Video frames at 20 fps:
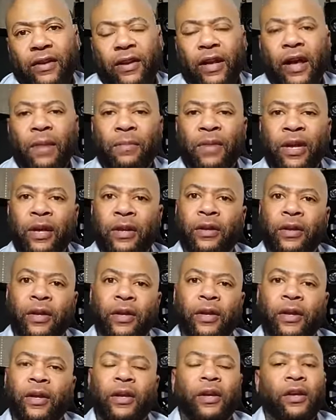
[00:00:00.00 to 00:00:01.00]
I mean,
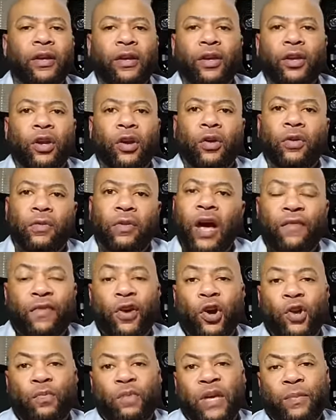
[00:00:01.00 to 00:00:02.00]
you know,
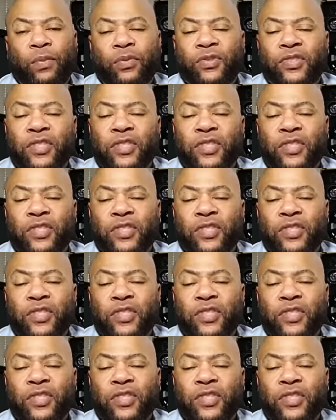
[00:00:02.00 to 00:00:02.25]
I've heard people